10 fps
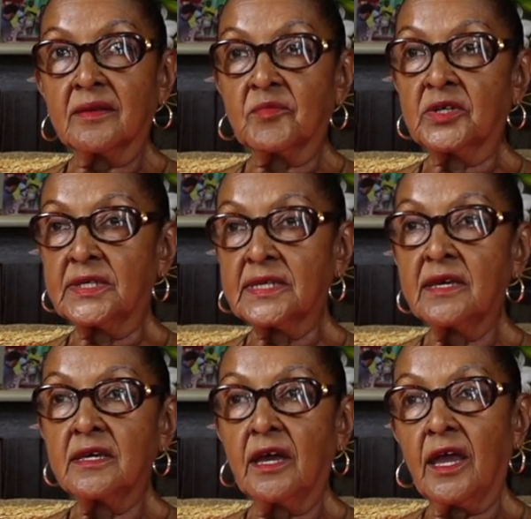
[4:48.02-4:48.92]
because
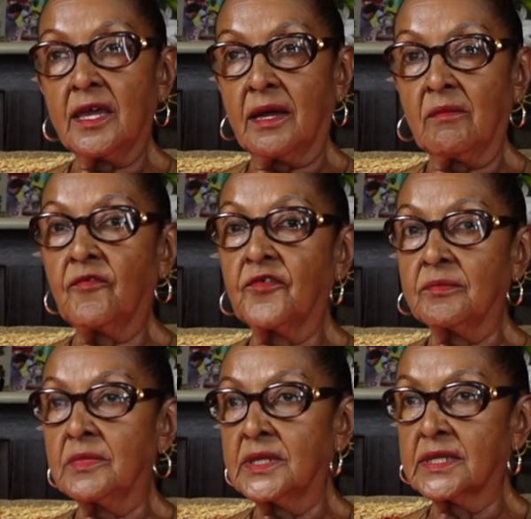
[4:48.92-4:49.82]
here I am
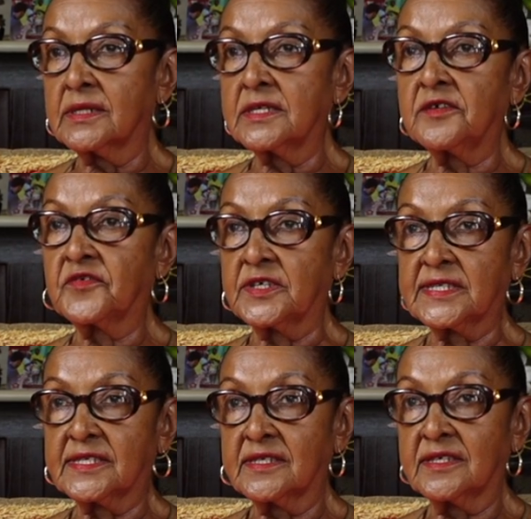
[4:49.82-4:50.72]
from Little
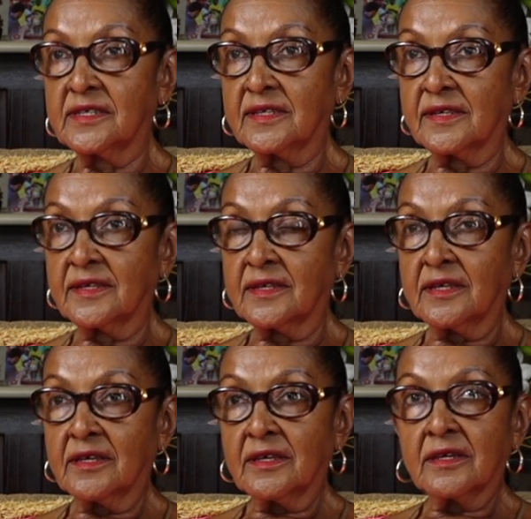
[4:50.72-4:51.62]
Nevis,
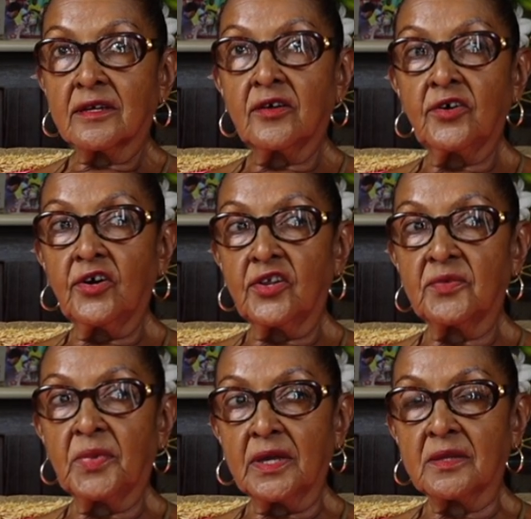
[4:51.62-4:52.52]

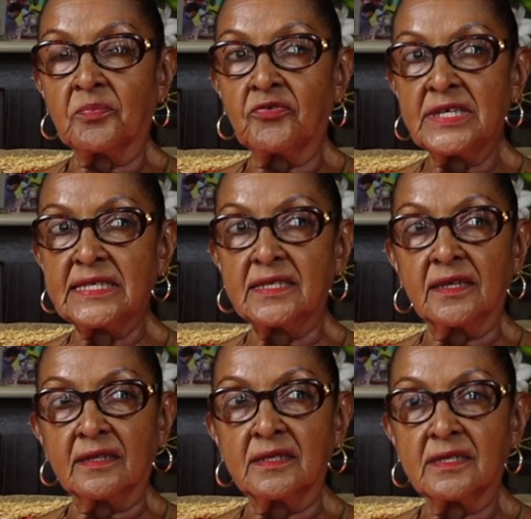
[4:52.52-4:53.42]
called by the
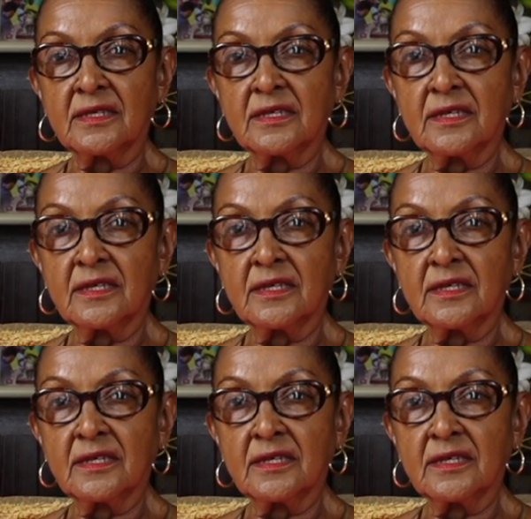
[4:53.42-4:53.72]
president